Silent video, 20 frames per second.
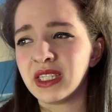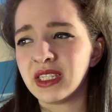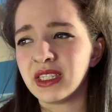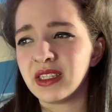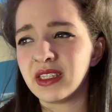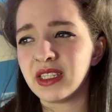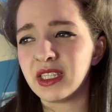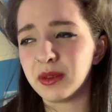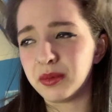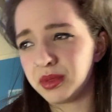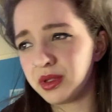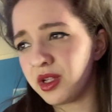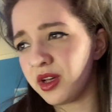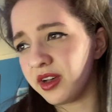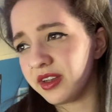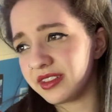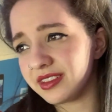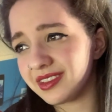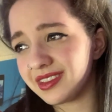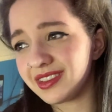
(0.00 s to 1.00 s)
The
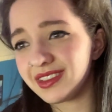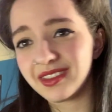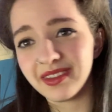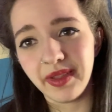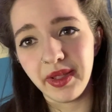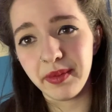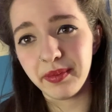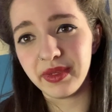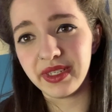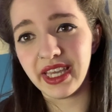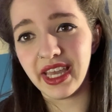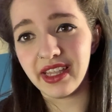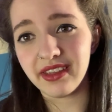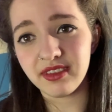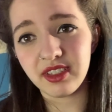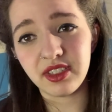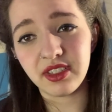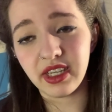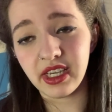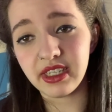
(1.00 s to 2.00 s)
applause then began
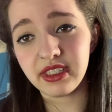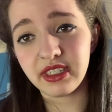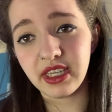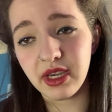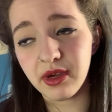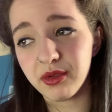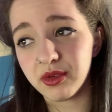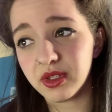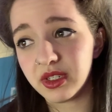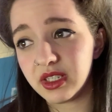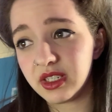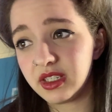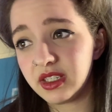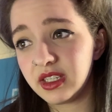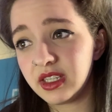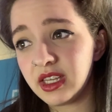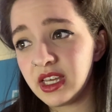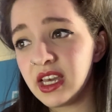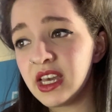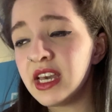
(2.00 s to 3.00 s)
to die down.
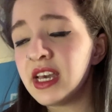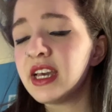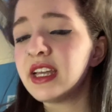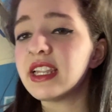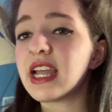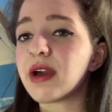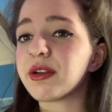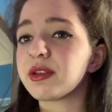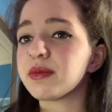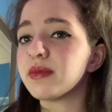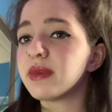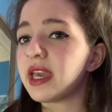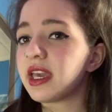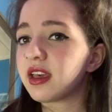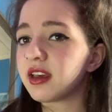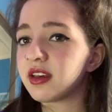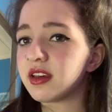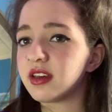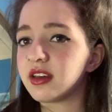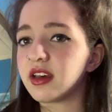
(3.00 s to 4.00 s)
Now, to
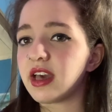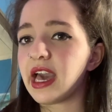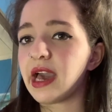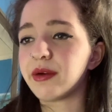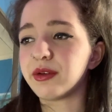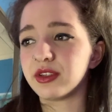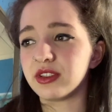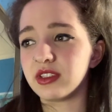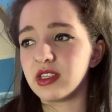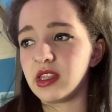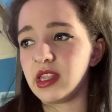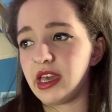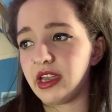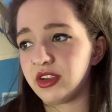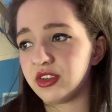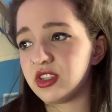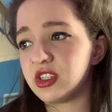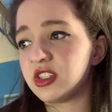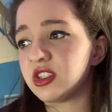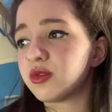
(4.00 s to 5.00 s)
make our
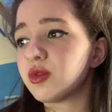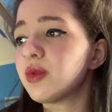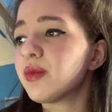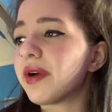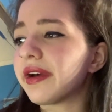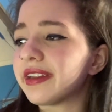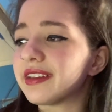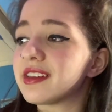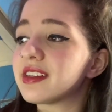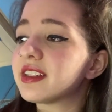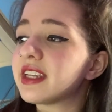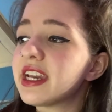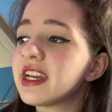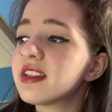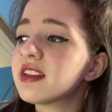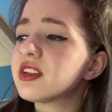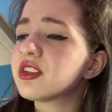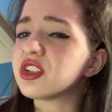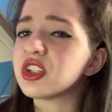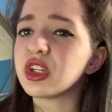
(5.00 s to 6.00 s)
selections, we wanted to take
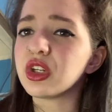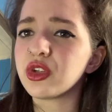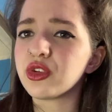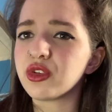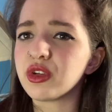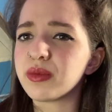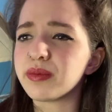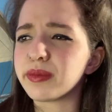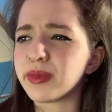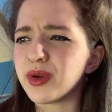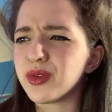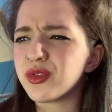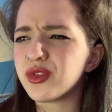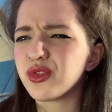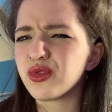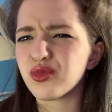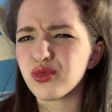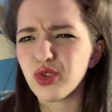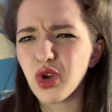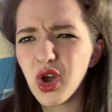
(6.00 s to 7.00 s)
the children
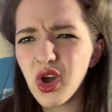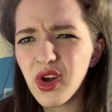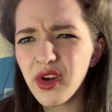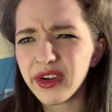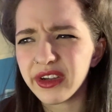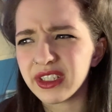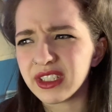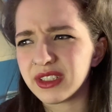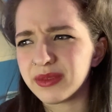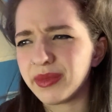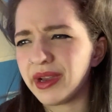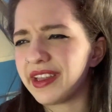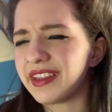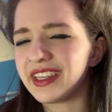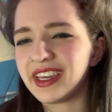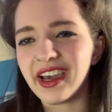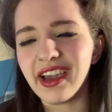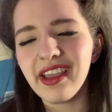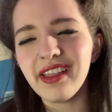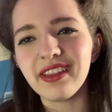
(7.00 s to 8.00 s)
most wronged by
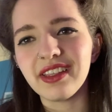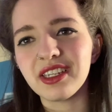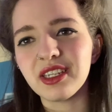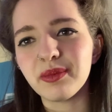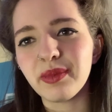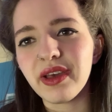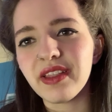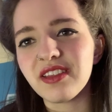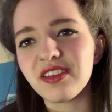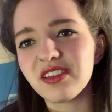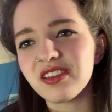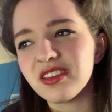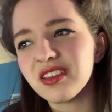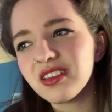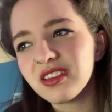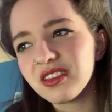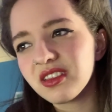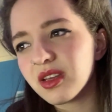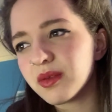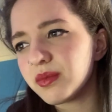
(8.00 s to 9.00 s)
the island, by the
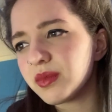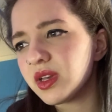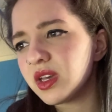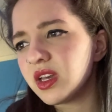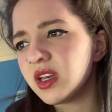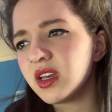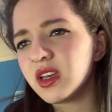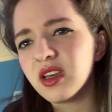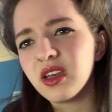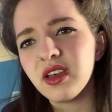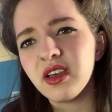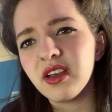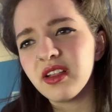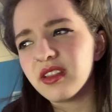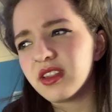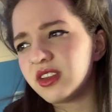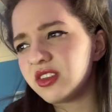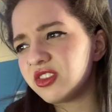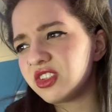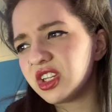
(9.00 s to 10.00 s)
system,
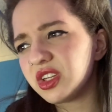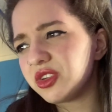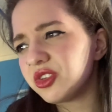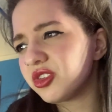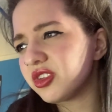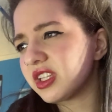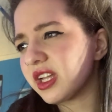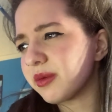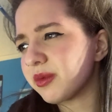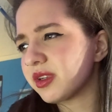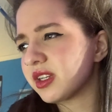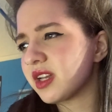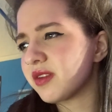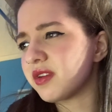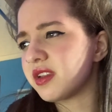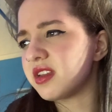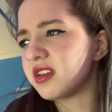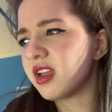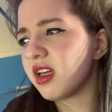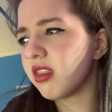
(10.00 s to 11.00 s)
the children that were
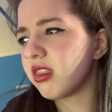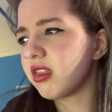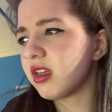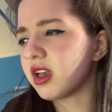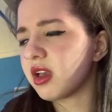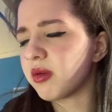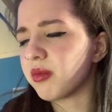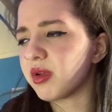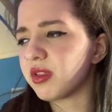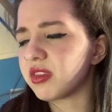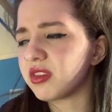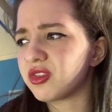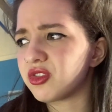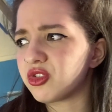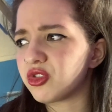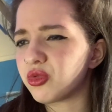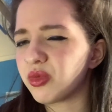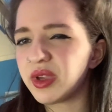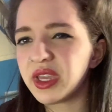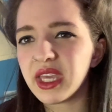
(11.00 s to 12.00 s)
given nothing but the
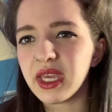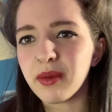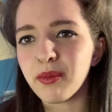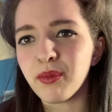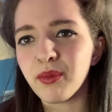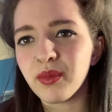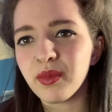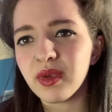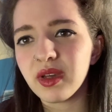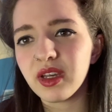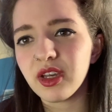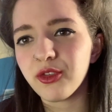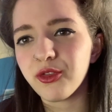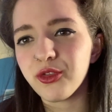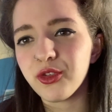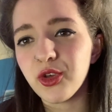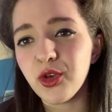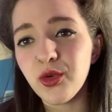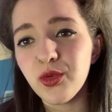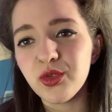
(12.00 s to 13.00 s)
dream of
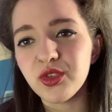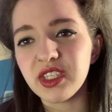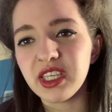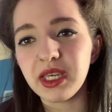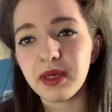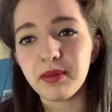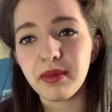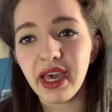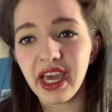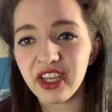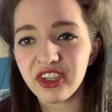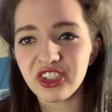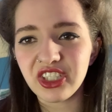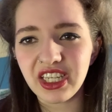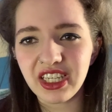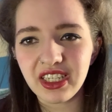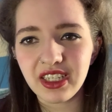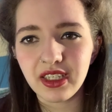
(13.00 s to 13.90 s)
using magic.